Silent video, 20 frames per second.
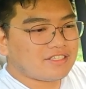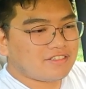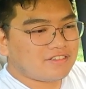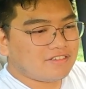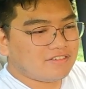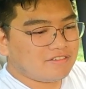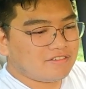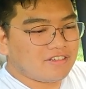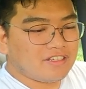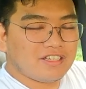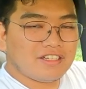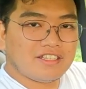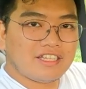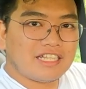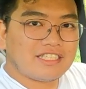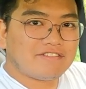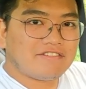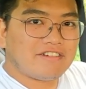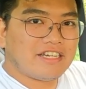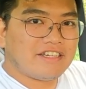So
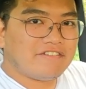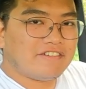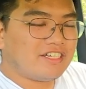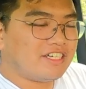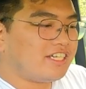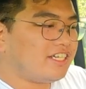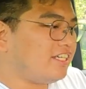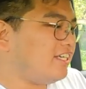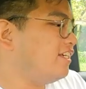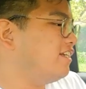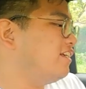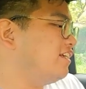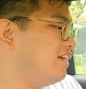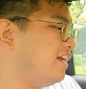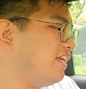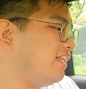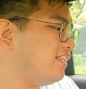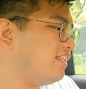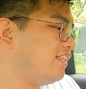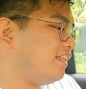that's why we're here
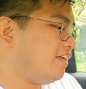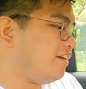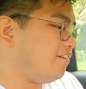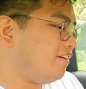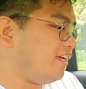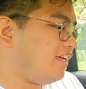right now.